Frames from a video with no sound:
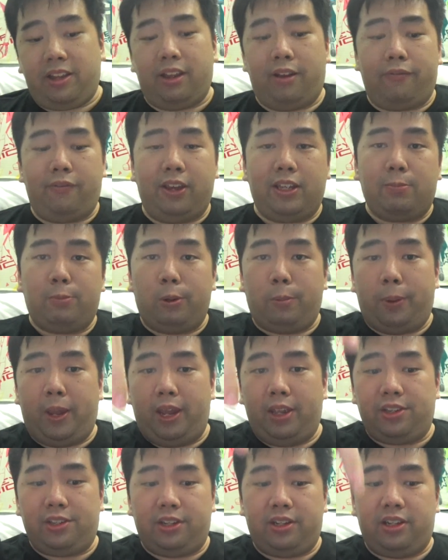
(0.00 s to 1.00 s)
their Facebook
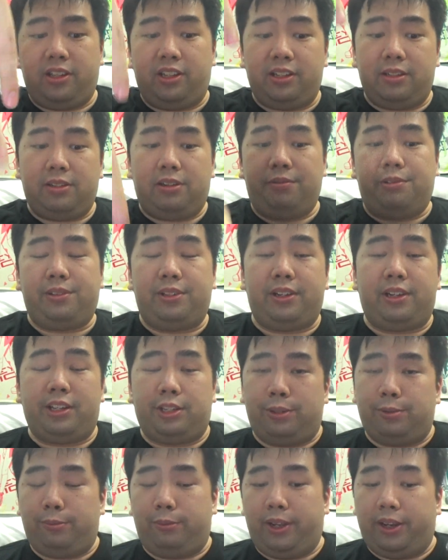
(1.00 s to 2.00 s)
page in the description
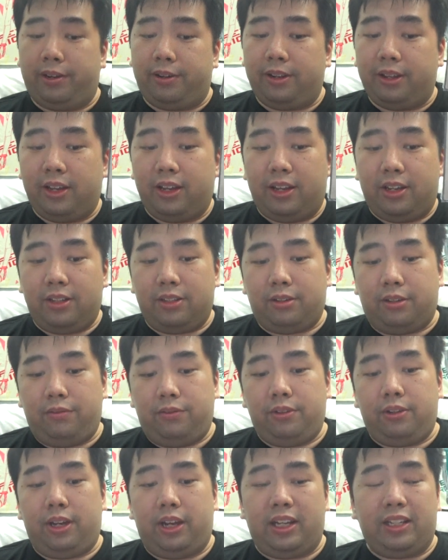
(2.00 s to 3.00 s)
as well. So if
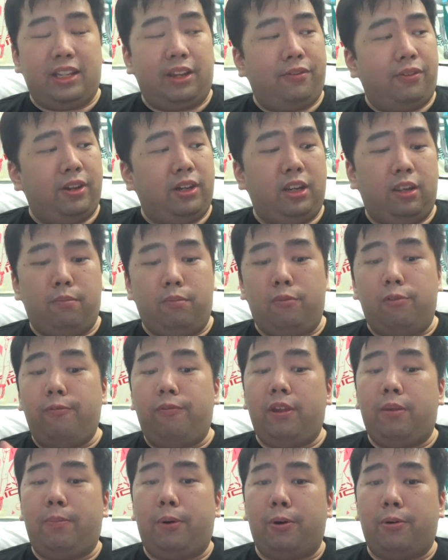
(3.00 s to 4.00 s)
you guys have any
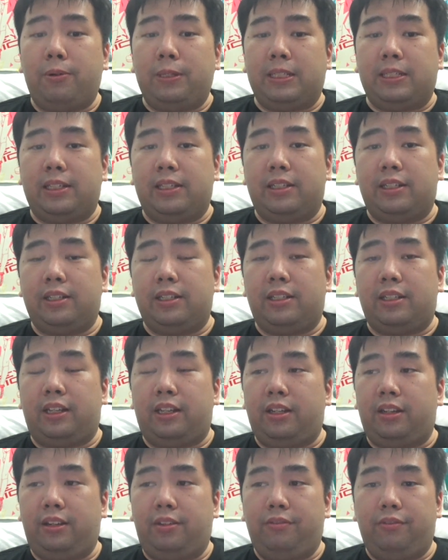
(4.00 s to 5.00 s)
movie posters
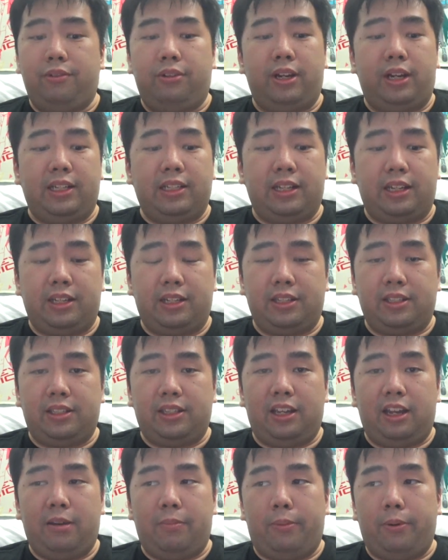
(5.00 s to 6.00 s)
and if you guys are in
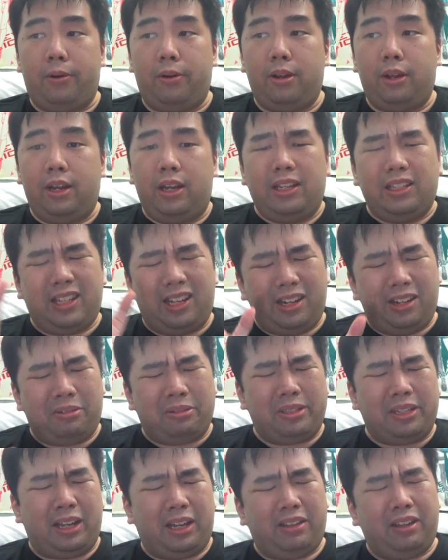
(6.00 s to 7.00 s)
Singapore, sadly
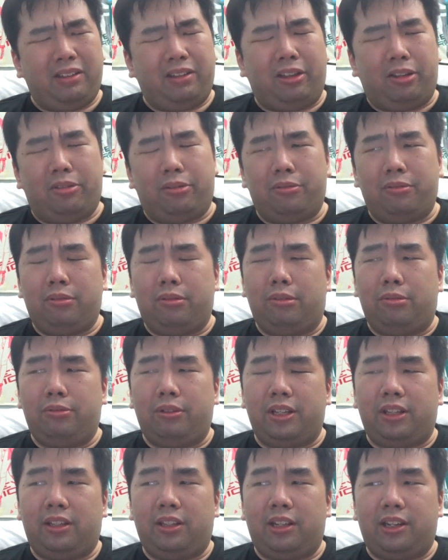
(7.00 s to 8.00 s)
to say, I think they don't
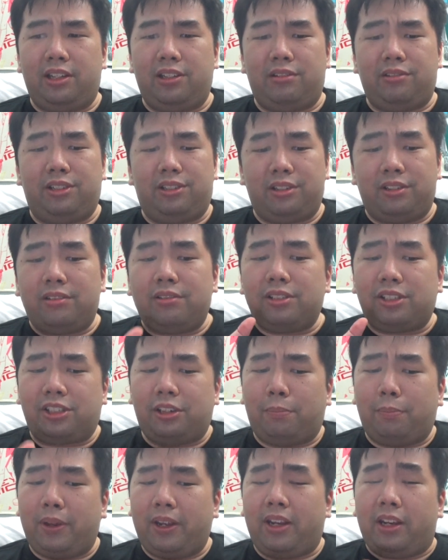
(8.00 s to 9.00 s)
do international
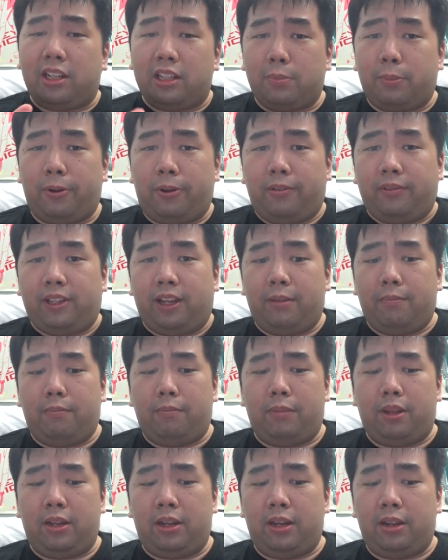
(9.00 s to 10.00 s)
shipping at this point in
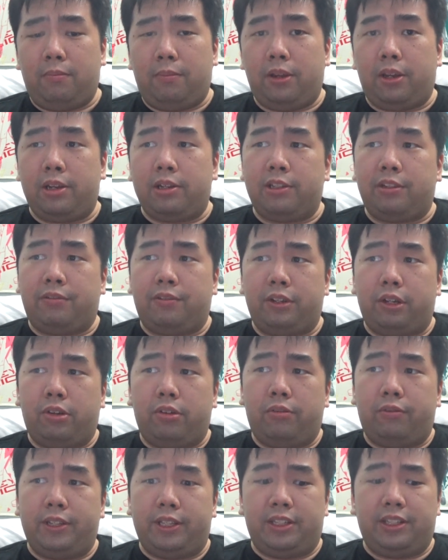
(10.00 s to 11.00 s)
time, mainly because of the
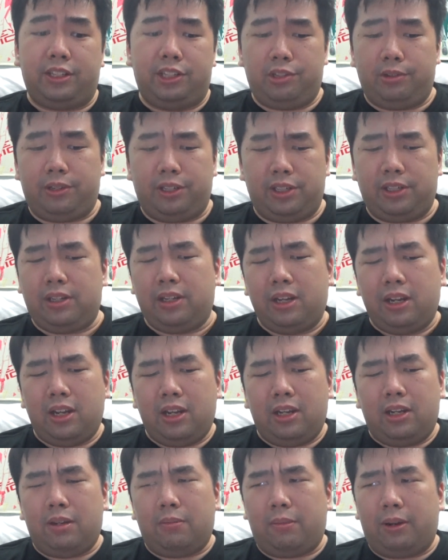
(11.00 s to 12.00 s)
COVID situation.
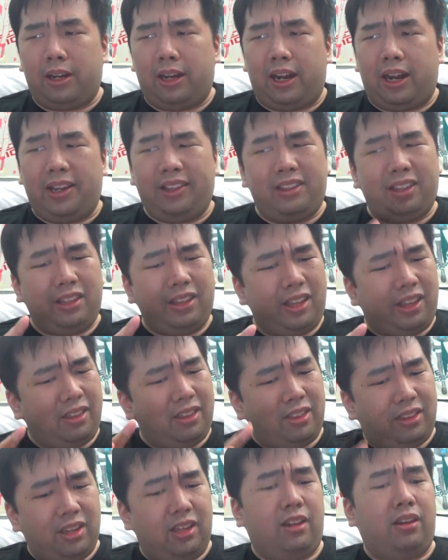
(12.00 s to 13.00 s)
But I think they
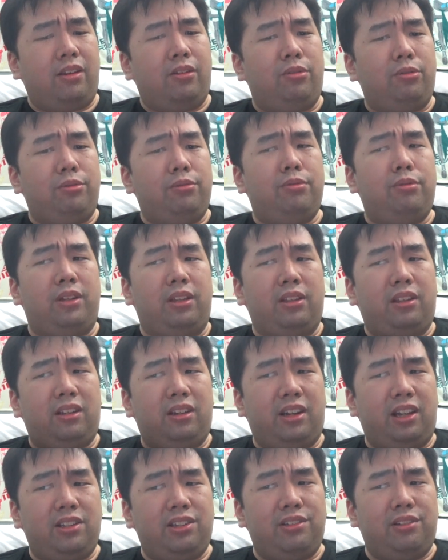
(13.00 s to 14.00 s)
did do
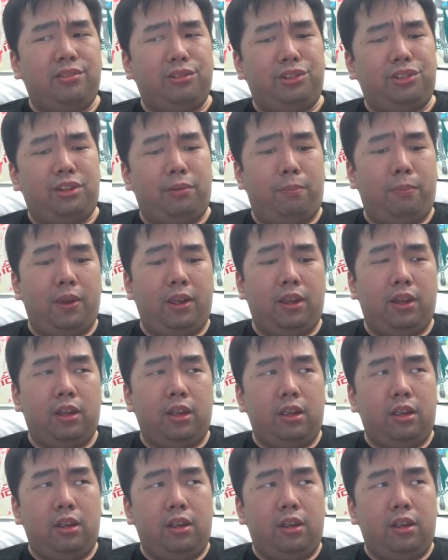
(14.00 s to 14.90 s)
international shipping